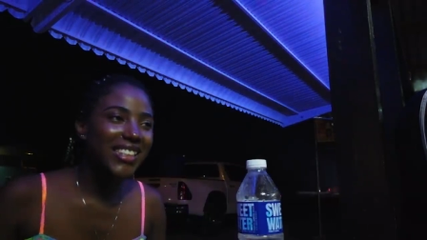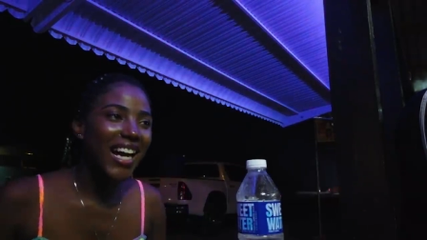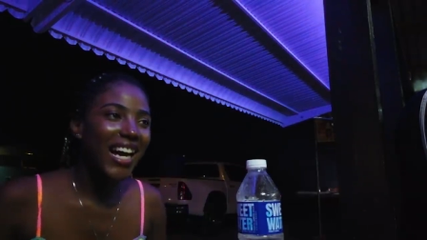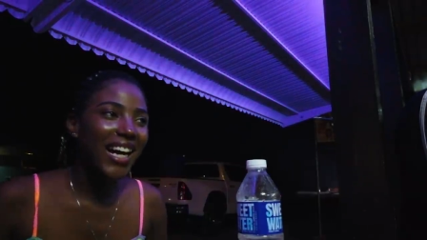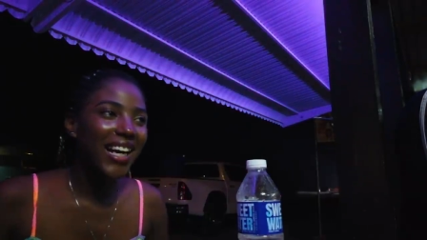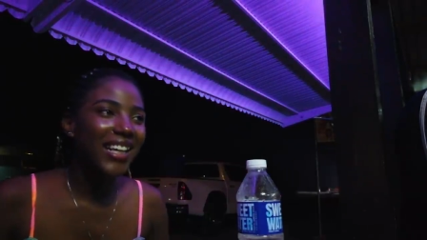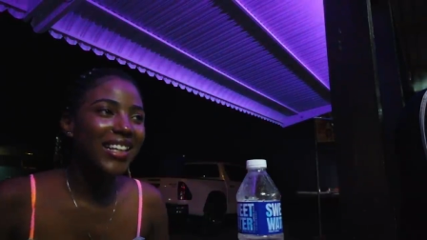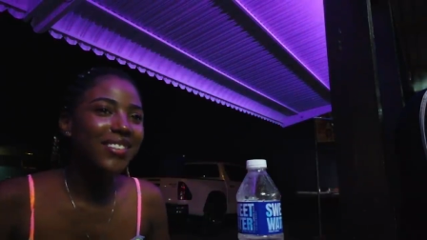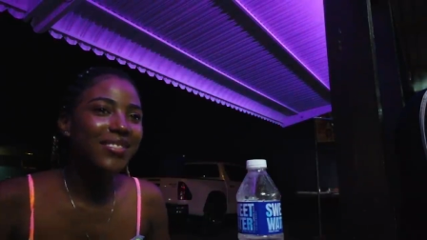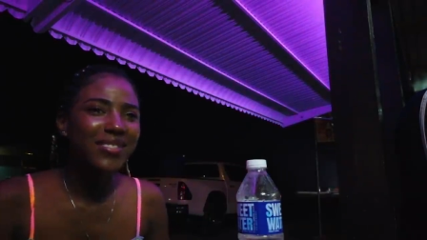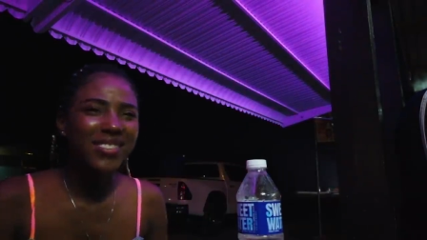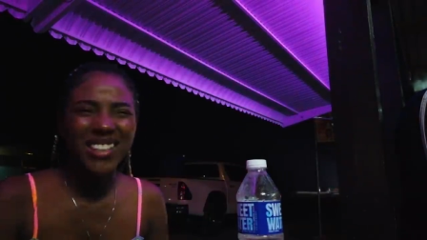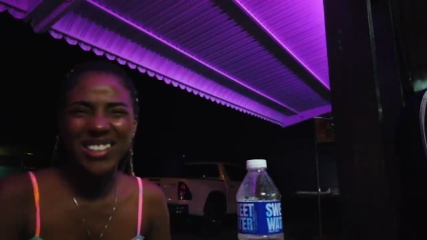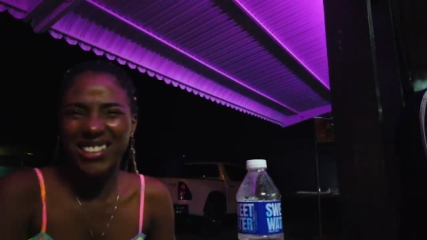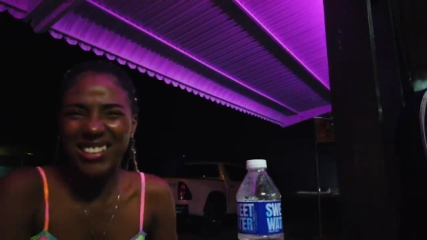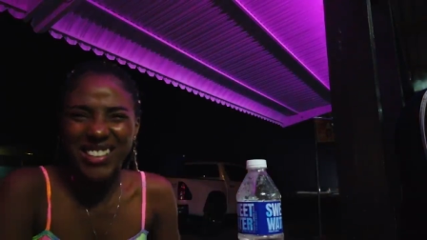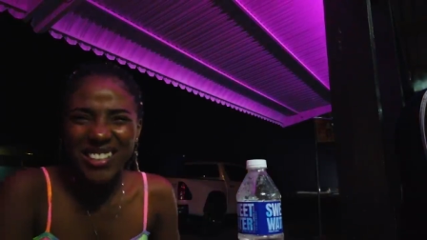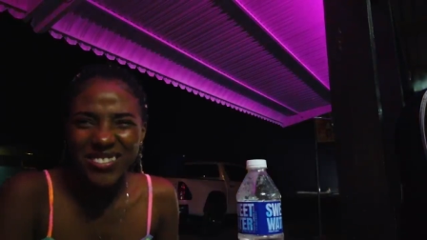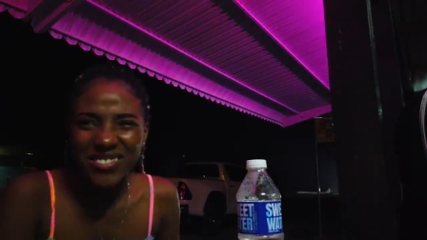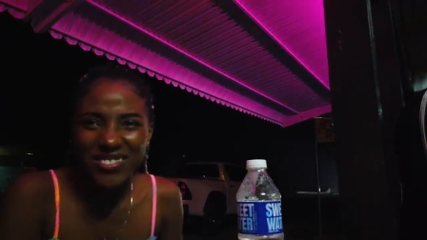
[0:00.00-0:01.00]

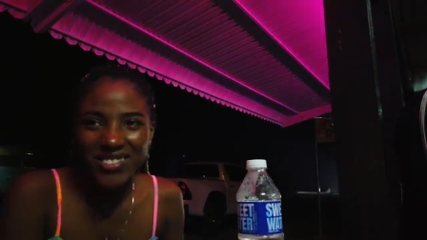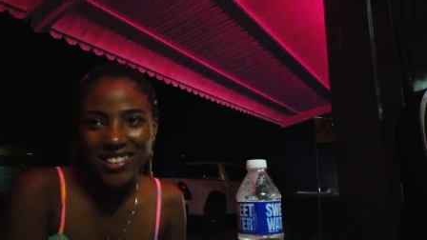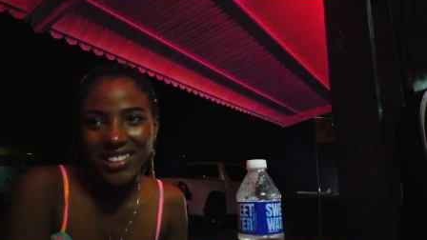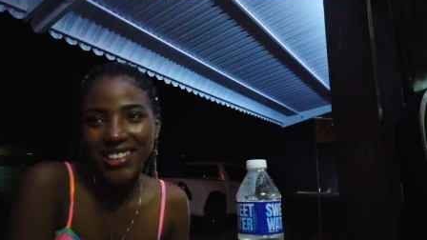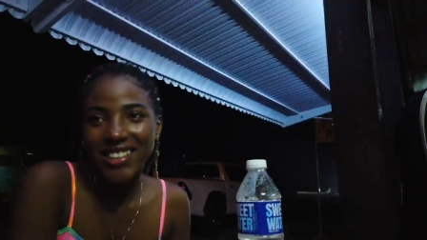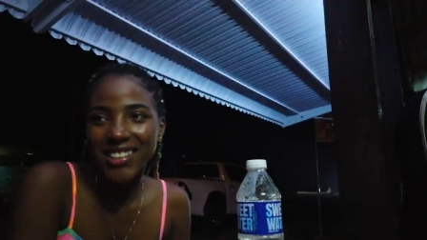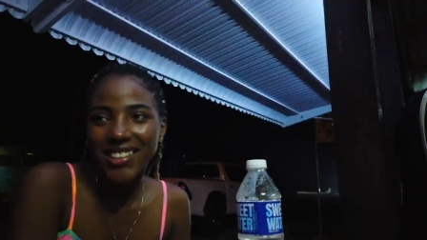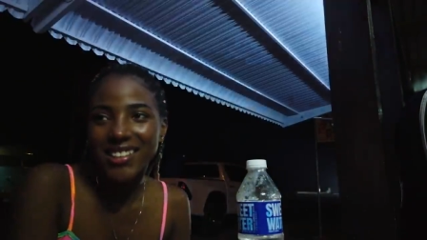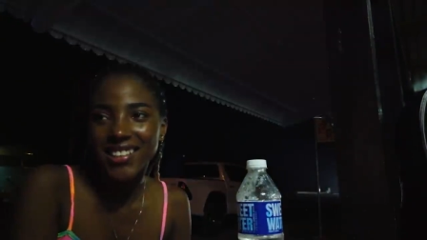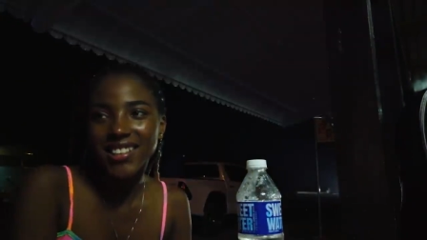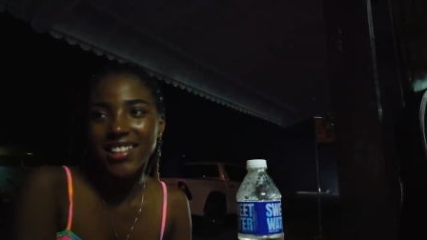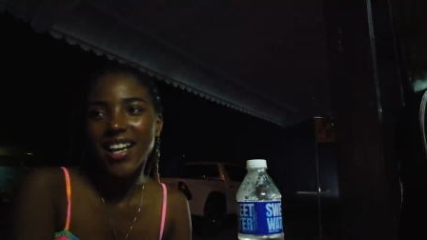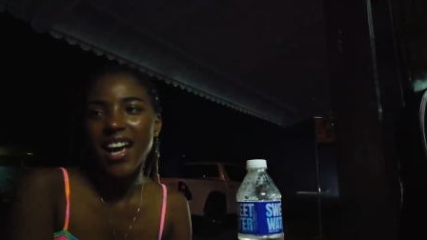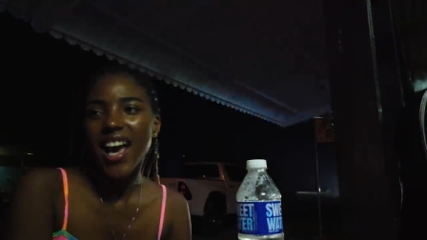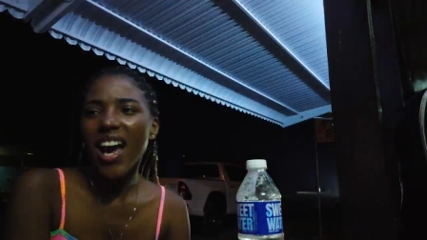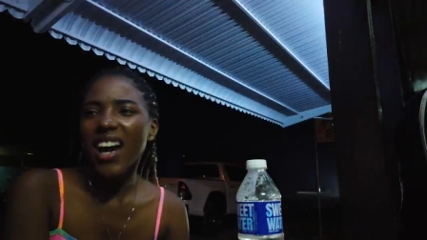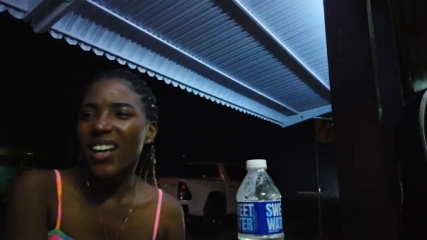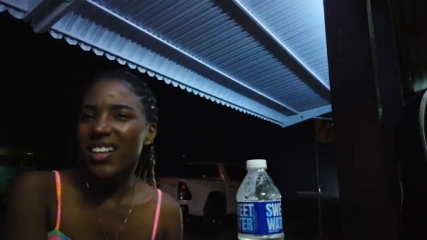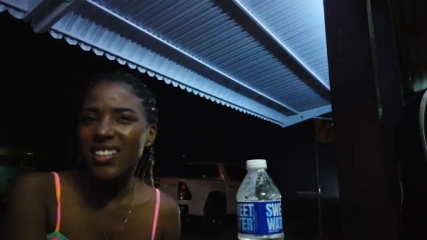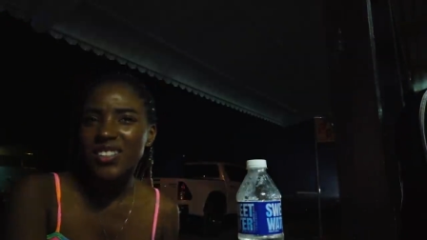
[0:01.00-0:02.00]
Versatile, different.
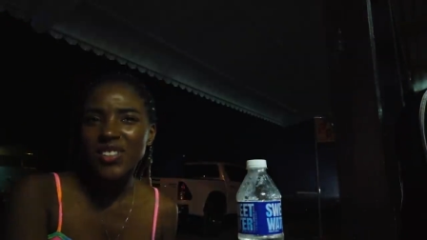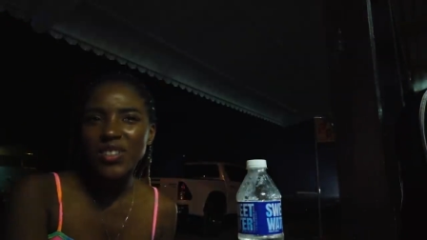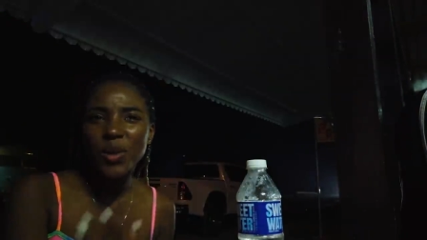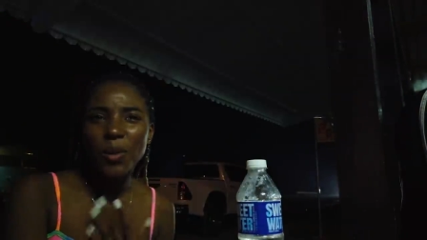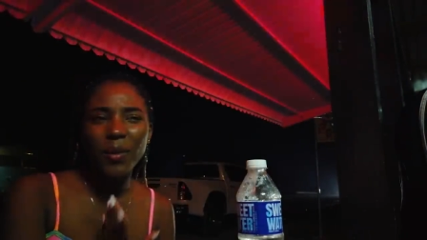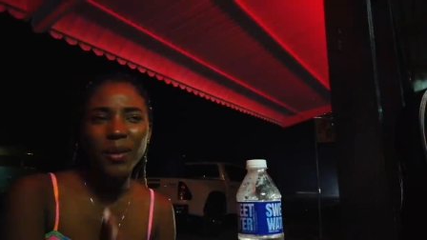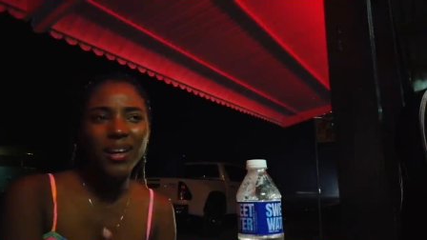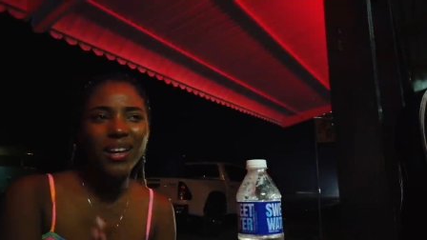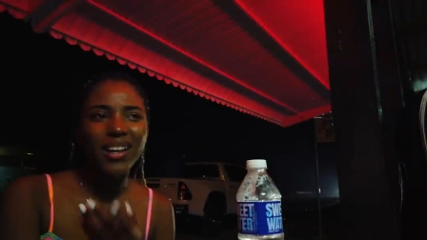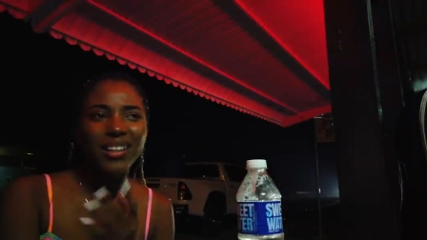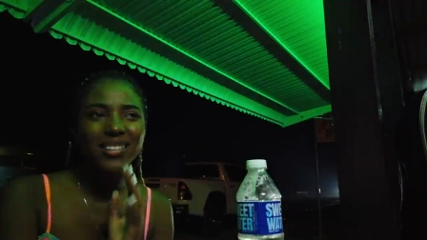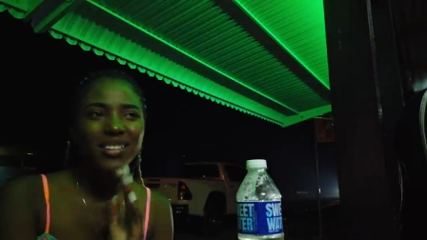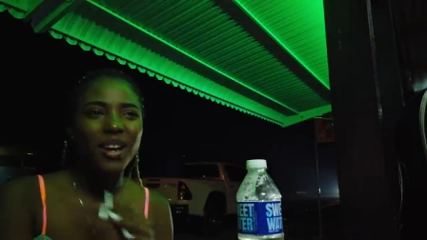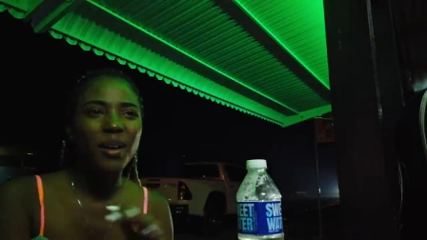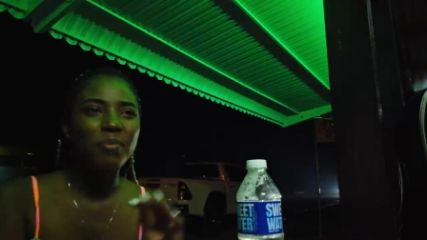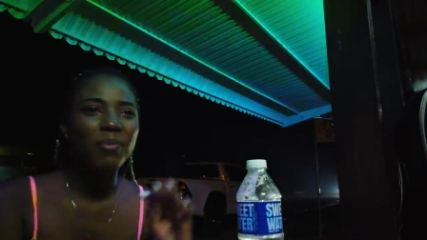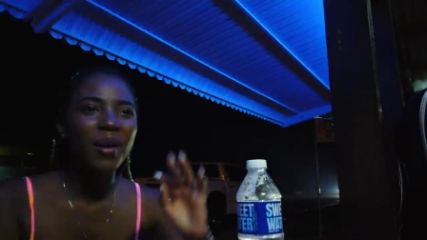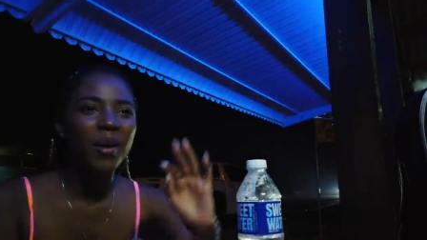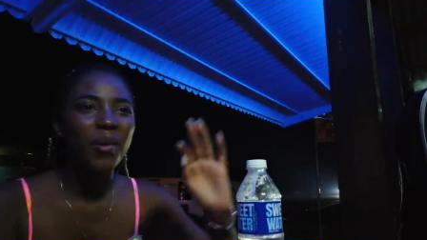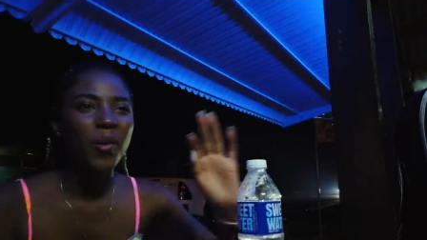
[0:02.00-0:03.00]
Because no, we can't
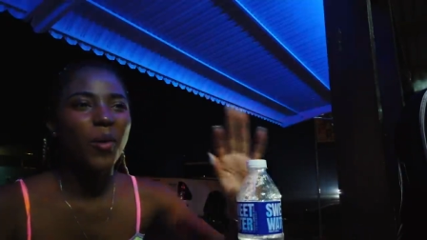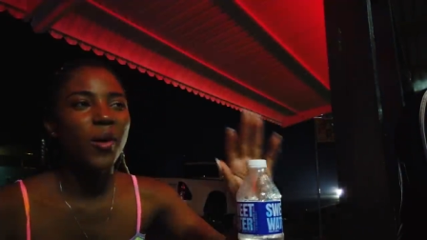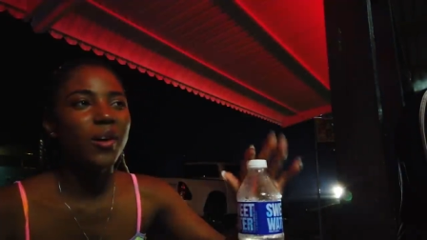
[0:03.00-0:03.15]
talk about